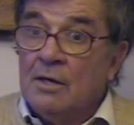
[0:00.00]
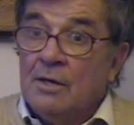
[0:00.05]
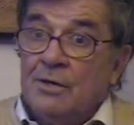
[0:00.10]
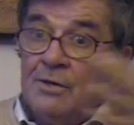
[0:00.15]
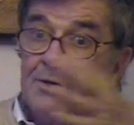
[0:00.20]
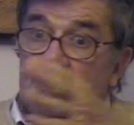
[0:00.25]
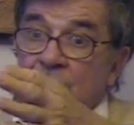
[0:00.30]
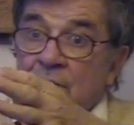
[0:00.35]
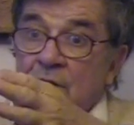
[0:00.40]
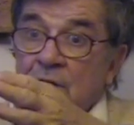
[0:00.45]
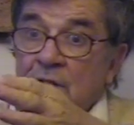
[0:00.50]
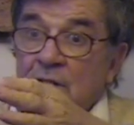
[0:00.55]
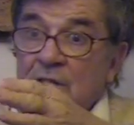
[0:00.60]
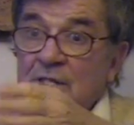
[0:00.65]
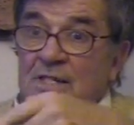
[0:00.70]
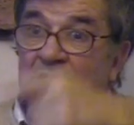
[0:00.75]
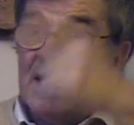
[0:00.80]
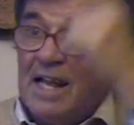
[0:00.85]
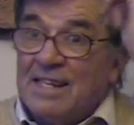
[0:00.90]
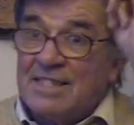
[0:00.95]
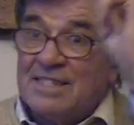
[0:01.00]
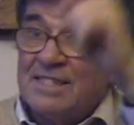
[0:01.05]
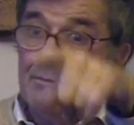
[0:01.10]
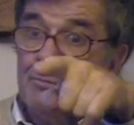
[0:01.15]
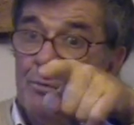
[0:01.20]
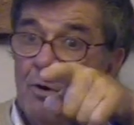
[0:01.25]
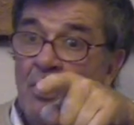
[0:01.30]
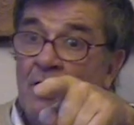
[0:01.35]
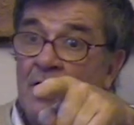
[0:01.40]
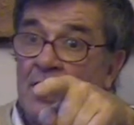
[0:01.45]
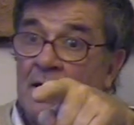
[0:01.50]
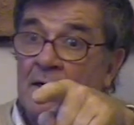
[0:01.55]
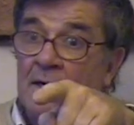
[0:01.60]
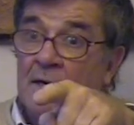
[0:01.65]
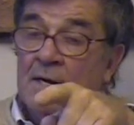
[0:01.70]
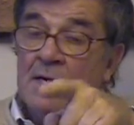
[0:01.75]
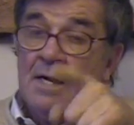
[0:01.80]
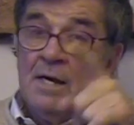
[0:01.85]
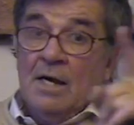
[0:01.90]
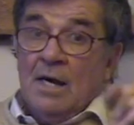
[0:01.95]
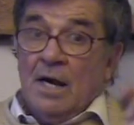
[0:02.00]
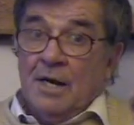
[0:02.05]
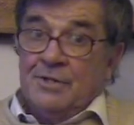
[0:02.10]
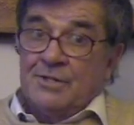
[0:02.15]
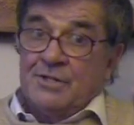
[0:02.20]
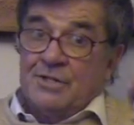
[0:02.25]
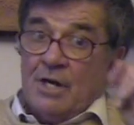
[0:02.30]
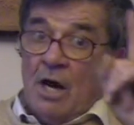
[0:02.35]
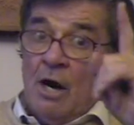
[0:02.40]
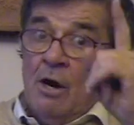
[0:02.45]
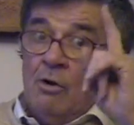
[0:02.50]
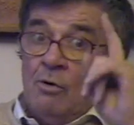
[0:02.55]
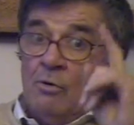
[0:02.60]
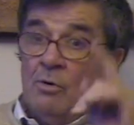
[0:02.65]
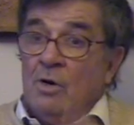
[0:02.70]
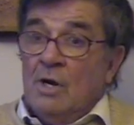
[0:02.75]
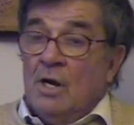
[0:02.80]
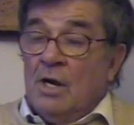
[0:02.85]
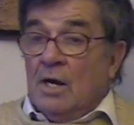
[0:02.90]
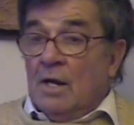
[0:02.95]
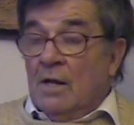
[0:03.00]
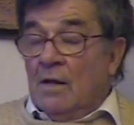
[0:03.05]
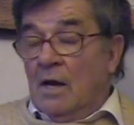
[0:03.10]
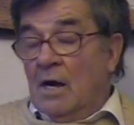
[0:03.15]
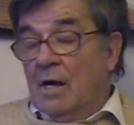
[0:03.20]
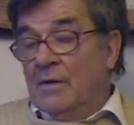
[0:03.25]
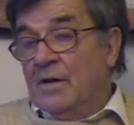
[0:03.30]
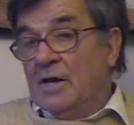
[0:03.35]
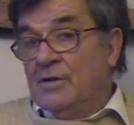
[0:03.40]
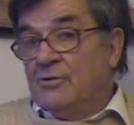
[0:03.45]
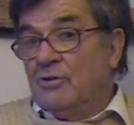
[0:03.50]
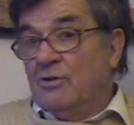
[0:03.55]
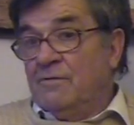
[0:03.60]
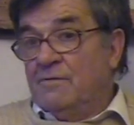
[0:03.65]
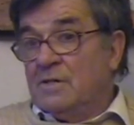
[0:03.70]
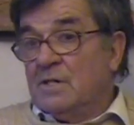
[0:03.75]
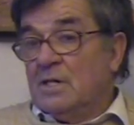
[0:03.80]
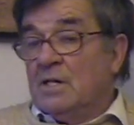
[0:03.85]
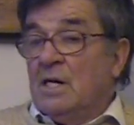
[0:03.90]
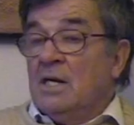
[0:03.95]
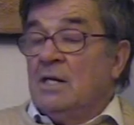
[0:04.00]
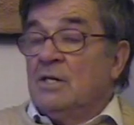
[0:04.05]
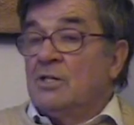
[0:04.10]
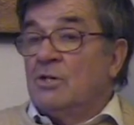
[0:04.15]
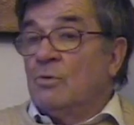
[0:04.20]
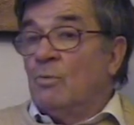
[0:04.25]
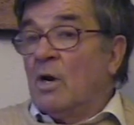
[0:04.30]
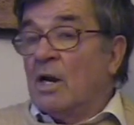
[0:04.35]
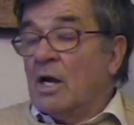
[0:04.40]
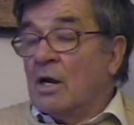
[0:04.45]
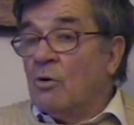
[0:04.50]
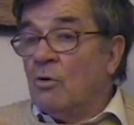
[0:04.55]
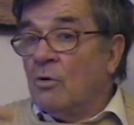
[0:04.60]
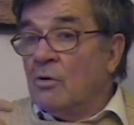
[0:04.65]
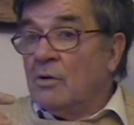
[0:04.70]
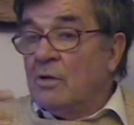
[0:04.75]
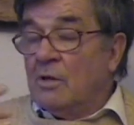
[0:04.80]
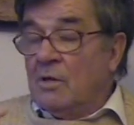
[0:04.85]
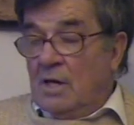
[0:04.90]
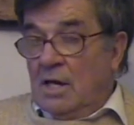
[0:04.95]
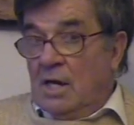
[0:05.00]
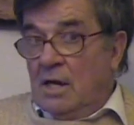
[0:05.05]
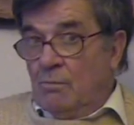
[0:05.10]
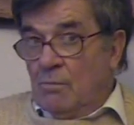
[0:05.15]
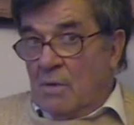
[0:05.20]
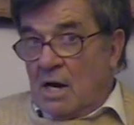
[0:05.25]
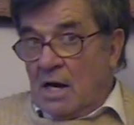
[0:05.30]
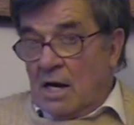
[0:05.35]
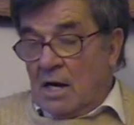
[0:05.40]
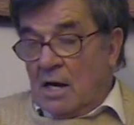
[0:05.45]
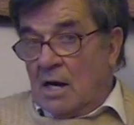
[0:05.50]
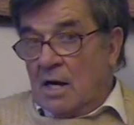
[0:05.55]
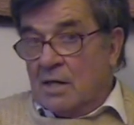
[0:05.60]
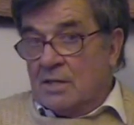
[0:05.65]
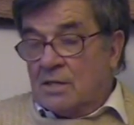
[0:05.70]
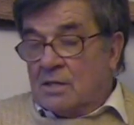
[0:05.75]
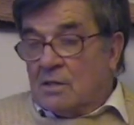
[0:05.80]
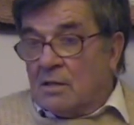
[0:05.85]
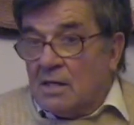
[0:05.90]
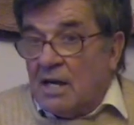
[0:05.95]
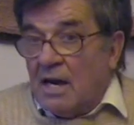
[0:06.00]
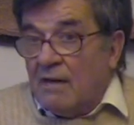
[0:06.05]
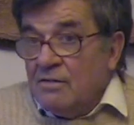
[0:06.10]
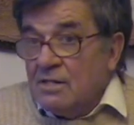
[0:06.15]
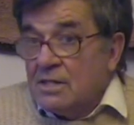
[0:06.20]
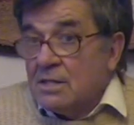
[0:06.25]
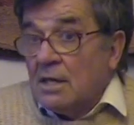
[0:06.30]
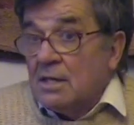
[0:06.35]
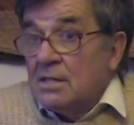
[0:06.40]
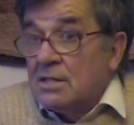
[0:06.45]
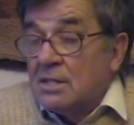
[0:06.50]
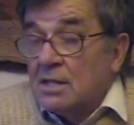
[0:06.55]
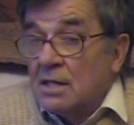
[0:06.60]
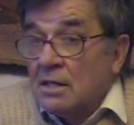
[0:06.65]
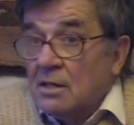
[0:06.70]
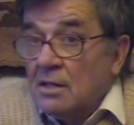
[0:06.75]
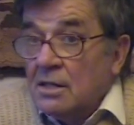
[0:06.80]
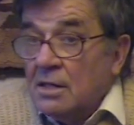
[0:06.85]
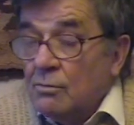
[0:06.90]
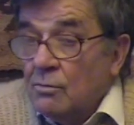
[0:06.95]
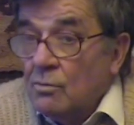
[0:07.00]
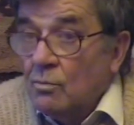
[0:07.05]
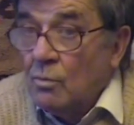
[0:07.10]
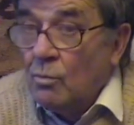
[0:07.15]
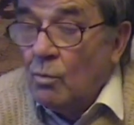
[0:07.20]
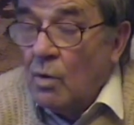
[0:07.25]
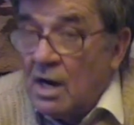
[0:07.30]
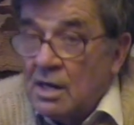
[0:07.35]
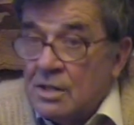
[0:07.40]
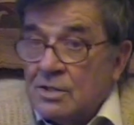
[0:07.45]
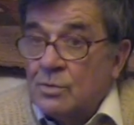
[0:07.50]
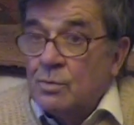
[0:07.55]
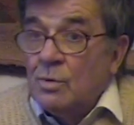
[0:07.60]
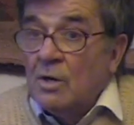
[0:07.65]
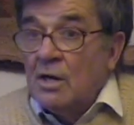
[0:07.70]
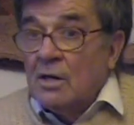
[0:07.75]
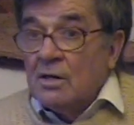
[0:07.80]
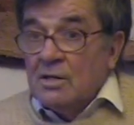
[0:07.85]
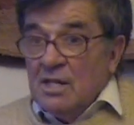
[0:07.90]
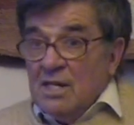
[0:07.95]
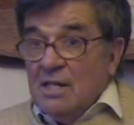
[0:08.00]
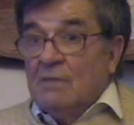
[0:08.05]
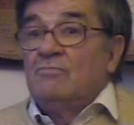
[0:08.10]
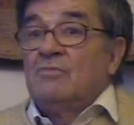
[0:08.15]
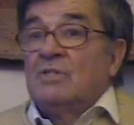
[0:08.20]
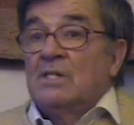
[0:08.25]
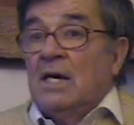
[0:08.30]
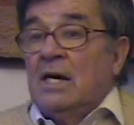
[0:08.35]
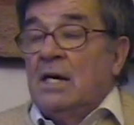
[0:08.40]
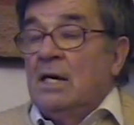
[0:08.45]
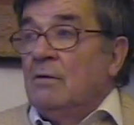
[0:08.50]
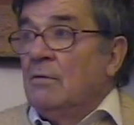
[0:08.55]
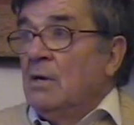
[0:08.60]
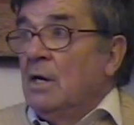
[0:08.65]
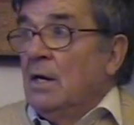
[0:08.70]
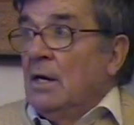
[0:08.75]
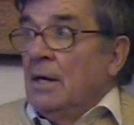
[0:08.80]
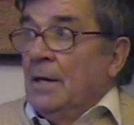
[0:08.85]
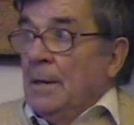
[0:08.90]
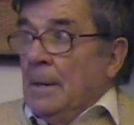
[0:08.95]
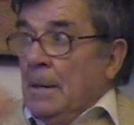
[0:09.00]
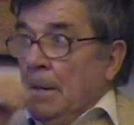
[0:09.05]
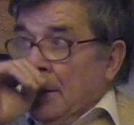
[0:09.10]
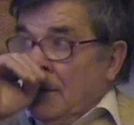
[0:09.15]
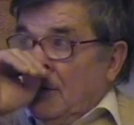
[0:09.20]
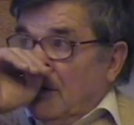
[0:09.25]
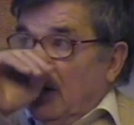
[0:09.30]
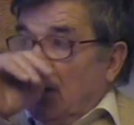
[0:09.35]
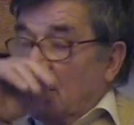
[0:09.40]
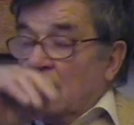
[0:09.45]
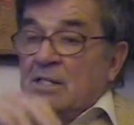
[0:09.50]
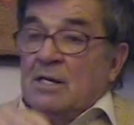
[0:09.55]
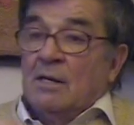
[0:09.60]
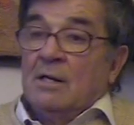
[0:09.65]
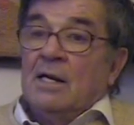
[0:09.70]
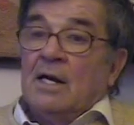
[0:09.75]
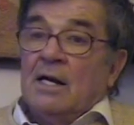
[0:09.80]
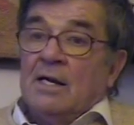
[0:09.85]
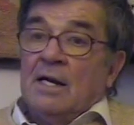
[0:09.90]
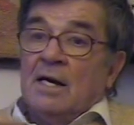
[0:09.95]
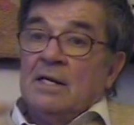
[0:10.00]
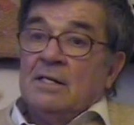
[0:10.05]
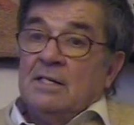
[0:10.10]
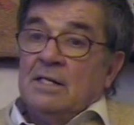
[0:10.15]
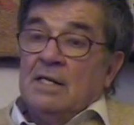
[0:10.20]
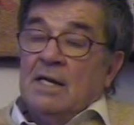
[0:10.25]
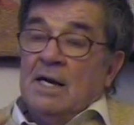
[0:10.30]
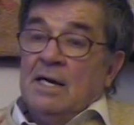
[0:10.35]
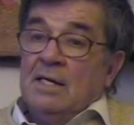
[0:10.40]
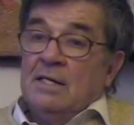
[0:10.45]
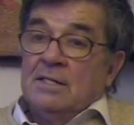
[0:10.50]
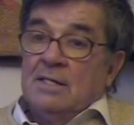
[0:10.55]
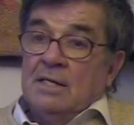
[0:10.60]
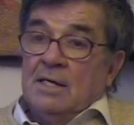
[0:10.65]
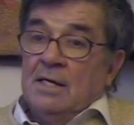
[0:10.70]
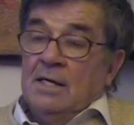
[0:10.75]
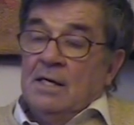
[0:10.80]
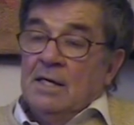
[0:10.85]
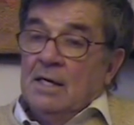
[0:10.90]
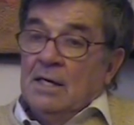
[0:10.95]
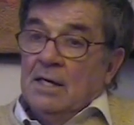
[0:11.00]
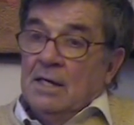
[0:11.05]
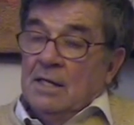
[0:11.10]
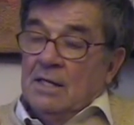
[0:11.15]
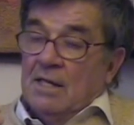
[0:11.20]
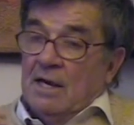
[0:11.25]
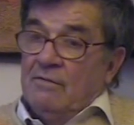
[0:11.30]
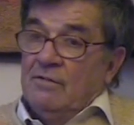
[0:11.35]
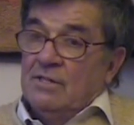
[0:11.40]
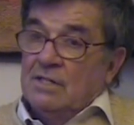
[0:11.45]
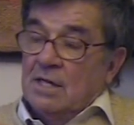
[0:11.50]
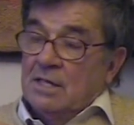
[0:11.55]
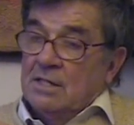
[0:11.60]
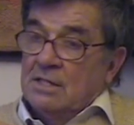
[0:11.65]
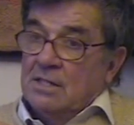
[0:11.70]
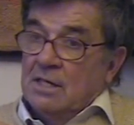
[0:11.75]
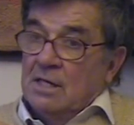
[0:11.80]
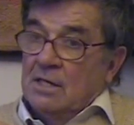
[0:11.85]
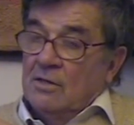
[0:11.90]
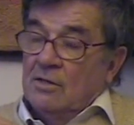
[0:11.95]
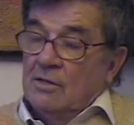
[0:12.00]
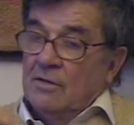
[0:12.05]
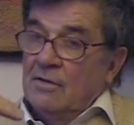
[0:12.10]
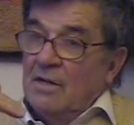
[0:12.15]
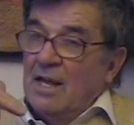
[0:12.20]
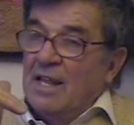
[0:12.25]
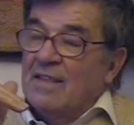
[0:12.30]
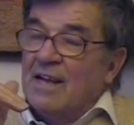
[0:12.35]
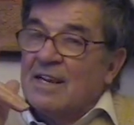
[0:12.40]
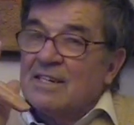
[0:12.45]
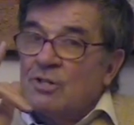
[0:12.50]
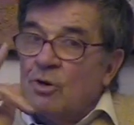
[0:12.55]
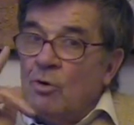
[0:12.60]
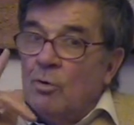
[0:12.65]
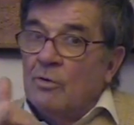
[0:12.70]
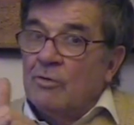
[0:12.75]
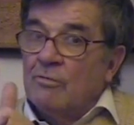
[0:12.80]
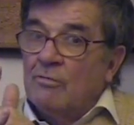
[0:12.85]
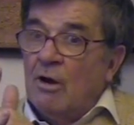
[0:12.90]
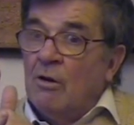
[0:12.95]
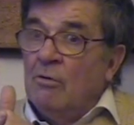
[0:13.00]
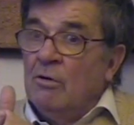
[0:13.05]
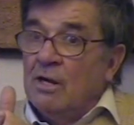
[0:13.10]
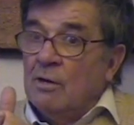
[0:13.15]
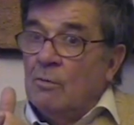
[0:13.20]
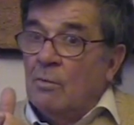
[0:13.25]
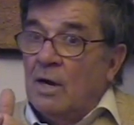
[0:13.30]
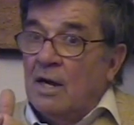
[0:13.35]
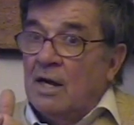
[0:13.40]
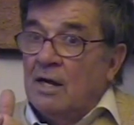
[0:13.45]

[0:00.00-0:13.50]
That's the point. And so they drifted into what I call in my article the Heaviside signal in wireless world in, say, something like 1980. The Heaviside signal, that's called the rolling wave.